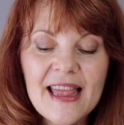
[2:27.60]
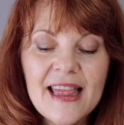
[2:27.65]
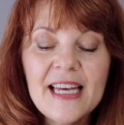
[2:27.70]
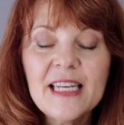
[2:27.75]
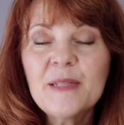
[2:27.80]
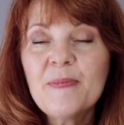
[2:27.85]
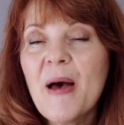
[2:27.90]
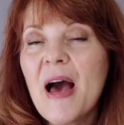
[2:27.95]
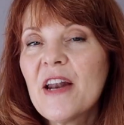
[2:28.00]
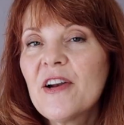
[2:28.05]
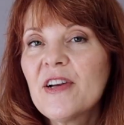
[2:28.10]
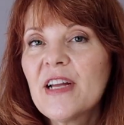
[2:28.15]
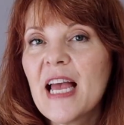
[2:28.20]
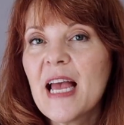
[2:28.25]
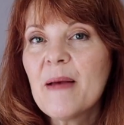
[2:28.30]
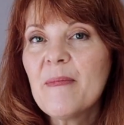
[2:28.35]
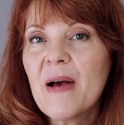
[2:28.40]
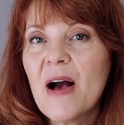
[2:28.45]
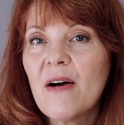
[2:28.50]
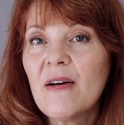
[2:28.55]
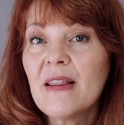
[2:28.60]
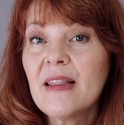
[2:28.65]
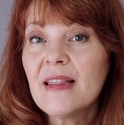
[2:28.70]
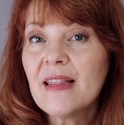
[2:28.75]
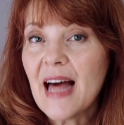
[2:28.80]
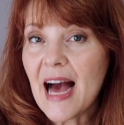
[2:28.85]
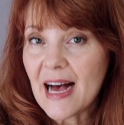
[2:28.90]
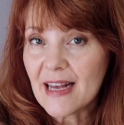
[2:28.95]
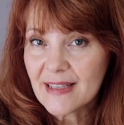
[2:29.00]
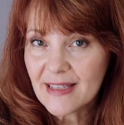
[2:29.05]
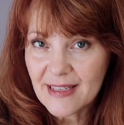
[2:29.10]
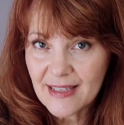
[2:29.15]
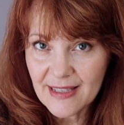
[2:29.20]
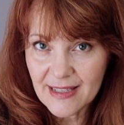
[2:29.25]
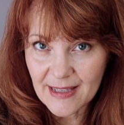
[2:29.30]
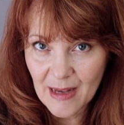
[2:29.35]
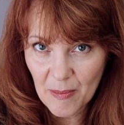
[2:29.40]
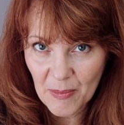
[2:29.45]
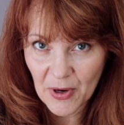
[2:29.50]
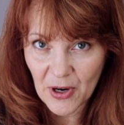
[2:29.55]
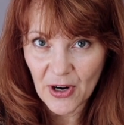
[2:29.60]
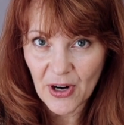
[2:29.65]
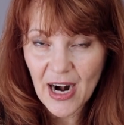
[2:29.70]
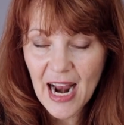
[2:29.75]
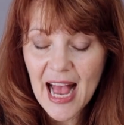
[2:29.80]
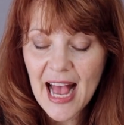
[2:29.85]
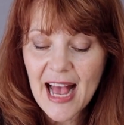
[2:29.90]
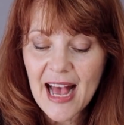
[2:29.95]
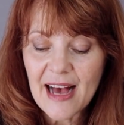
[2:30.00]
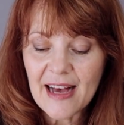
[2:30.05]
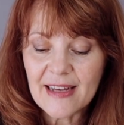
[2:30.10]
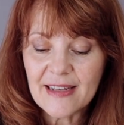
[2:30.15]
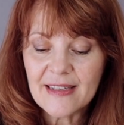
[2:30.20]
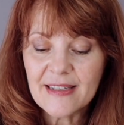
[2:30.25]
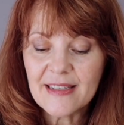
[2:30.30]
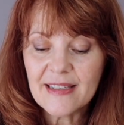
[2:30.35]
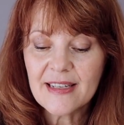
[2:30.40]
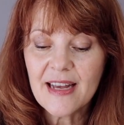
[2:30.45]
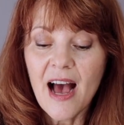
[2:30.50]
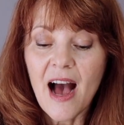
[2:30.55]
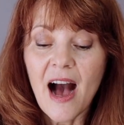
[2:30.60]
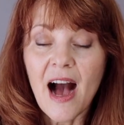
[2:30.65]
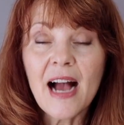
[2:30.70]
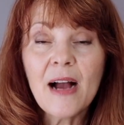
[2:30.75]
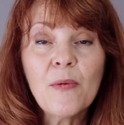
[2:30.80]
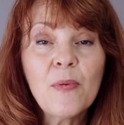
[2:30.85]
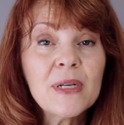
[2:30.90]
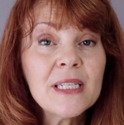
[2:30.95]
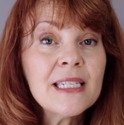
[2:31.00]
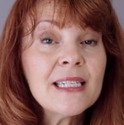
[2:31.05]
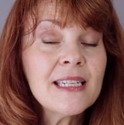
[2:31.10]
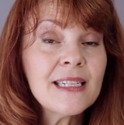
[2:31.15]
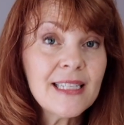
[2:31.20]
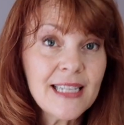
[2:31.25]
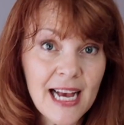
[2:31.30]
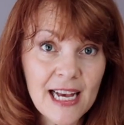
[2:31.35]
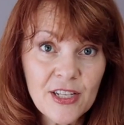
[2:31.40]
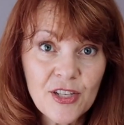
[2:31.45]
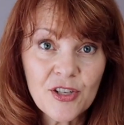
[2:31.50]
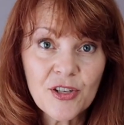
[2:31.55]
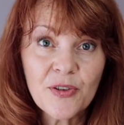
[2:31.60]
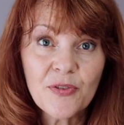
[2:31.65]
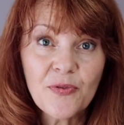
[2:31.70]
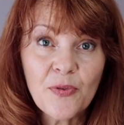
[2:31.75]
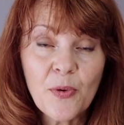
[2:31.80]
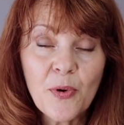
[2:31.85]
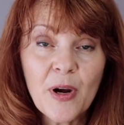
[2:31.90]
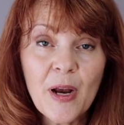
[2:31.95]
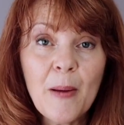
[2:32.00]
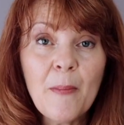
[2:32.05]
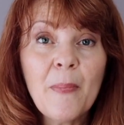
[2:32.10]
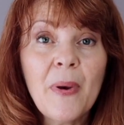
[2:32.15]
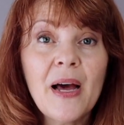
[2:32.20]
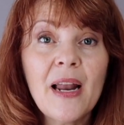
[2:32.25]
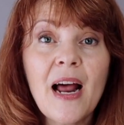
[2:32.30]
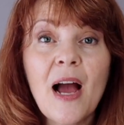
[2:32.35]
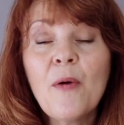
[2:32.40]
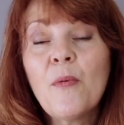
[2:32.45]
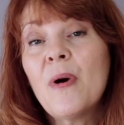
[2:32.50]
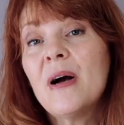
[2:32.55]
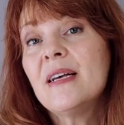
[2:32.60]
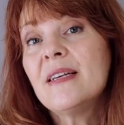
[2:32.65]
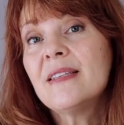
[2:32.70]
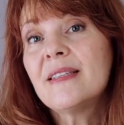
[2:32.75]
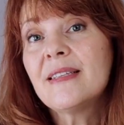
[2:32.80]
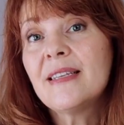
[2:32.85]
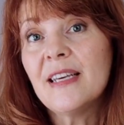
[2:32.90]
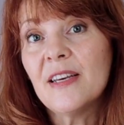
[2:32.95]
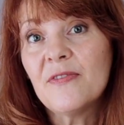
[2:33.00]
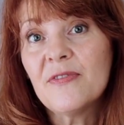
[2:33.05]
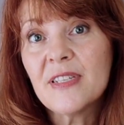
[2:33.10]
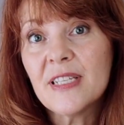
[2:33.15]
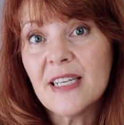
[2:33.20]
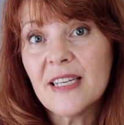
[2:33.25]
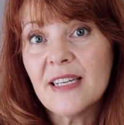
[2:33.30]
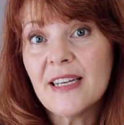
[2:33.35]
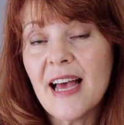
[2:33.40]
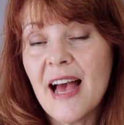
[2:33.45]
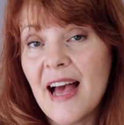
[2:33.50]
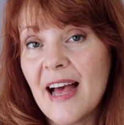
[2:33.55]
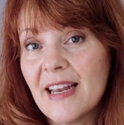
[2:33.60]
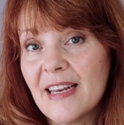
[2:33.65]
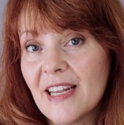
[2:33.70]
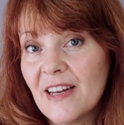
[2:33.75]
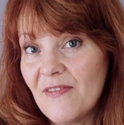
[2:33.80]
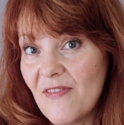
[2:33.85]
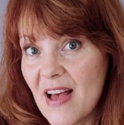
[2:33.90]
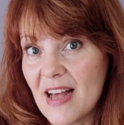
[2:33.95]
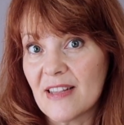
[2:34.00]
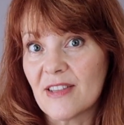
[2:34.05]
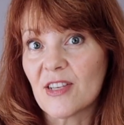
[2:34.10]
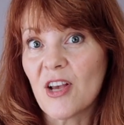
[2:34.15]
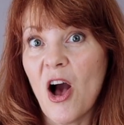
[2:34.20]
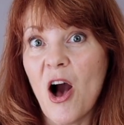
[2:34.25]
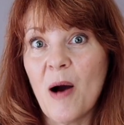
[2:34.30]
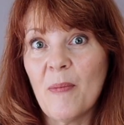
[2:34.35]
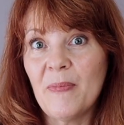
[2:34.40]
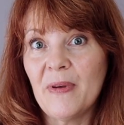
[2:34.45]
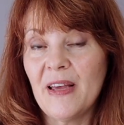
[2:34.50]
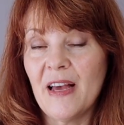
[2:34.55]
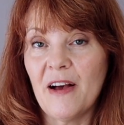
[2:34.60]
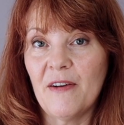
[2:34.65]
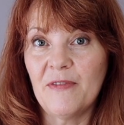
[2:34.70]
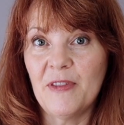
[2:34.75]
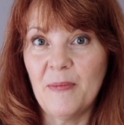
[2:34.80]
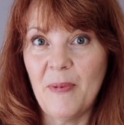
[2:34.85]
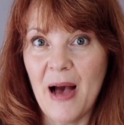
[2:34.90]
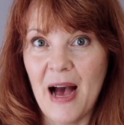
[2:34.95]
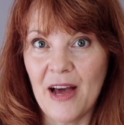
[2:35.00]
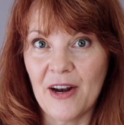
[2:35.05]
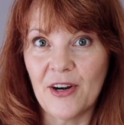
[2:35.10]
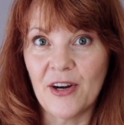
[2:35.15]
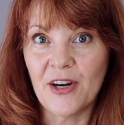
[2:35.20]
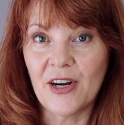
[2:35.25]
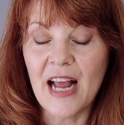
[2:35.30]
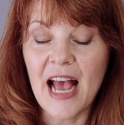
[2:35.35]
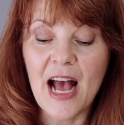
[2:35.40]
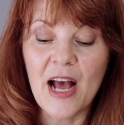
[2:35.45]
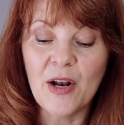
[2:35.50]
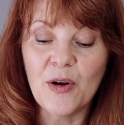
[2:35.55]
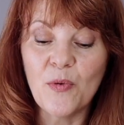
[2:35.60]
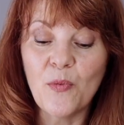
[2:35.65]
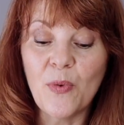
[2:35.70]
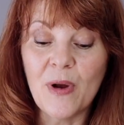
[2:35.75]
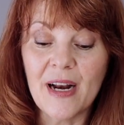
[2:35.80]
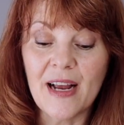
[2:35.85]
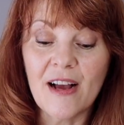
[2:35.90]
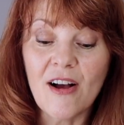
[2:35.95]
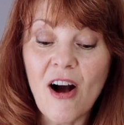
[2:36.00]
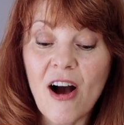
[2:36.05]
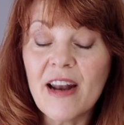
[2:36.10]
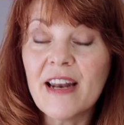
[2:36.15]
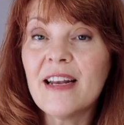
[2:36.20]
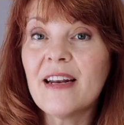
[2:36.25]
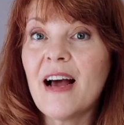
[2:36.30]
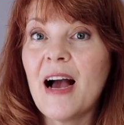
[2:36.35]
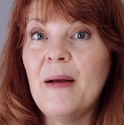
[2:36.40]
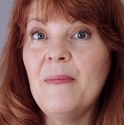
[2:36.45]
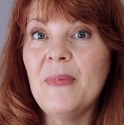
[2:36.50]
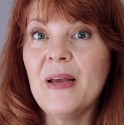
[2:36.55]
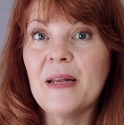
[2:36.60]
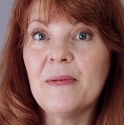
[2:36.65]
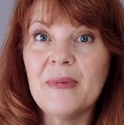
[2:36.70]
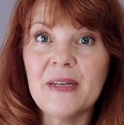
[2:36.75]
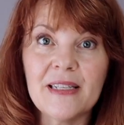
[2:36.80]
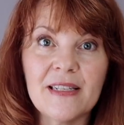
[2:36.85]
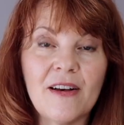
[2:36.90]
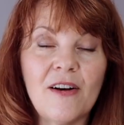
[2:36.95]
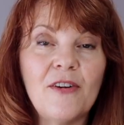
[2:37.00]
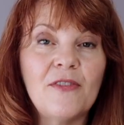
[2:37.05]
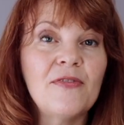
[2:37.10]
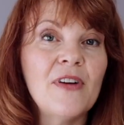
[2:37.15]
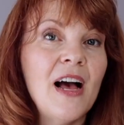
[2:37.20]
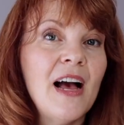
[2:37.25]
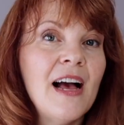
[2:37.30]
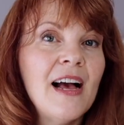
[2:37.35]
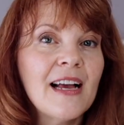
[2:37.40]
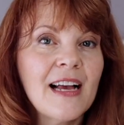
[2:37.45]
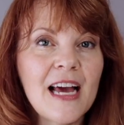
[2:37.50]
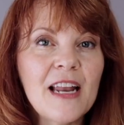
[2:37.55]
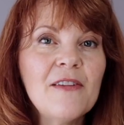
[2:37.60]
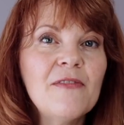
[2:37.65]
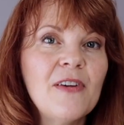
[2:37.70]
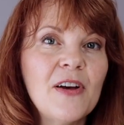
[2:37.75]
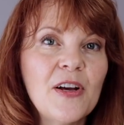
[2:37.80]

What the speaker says: This pattern came out last summer, and I wasn't a tester for it, but I was gifted an advanced copy of the pattern. And when I got it, I made myself kind of